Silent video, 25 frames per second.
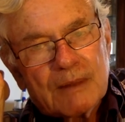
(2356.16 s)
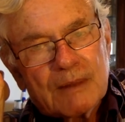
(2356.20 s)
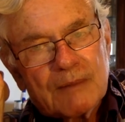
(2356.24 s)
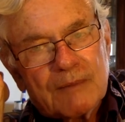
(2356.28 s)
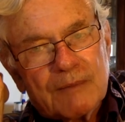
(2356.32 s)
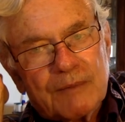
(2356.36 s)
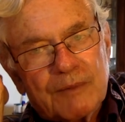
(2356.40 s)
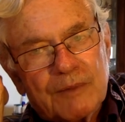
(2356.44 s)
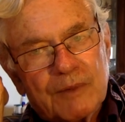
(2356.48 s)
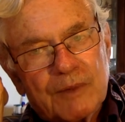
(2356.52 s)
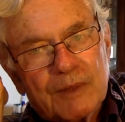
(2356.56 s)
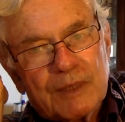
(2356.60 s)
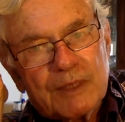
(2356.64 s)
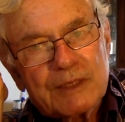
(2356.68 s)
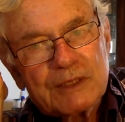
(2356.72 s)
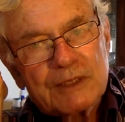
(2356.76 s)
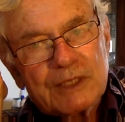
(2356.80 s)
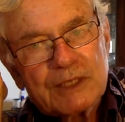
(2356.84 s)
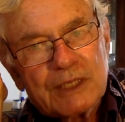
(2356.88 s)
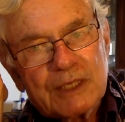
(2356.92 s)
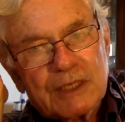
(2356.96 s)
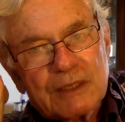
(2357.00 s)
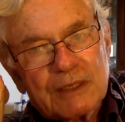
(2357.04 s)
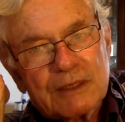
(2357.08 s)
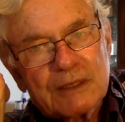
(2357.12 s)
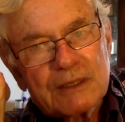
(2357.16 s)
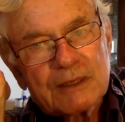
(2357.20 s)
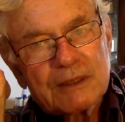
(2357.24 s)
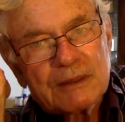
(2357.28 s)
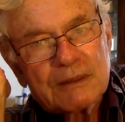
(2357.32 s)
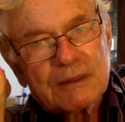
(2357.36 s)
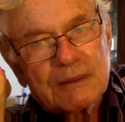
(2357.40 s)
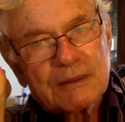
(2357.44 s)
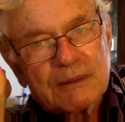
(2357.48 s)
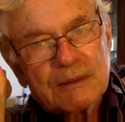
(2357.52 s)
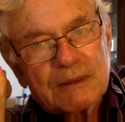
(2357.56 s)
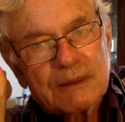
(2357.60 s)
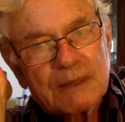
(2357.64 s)
for each other,
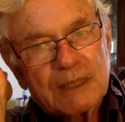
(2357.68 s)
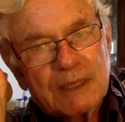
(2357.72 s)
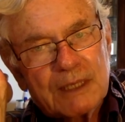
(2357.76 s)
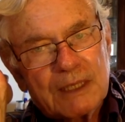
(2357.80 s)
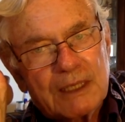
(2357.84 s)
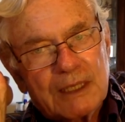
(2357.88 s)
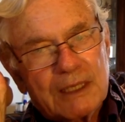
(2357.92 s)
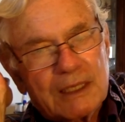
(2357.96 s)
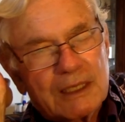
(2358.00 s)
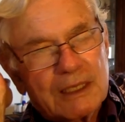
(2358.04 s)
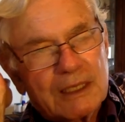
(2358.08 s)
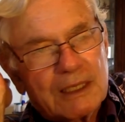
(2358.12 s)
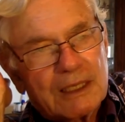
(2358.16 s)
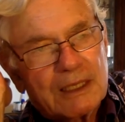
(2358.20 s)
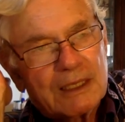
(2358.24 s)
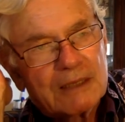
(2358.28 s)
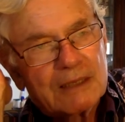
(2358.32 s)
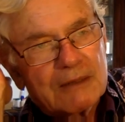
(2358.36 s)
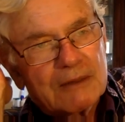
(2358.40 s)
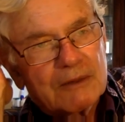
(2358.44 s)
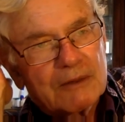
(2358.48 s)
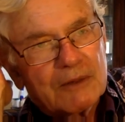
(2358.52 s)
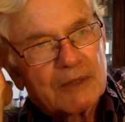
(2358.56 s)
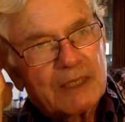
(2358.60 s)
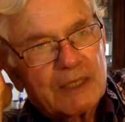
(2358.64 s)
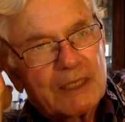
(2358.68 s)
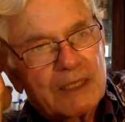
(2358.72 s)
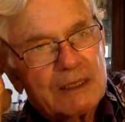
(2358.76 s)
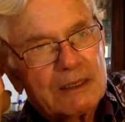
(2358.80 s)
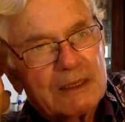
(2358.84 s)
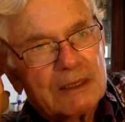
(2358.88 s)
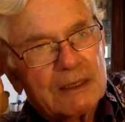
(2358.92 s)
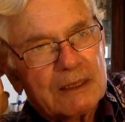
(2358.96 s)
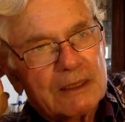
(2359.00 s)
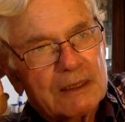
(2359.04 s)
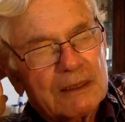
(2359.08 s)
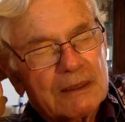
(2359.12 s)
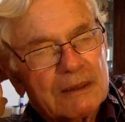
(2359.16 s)
getting concrete.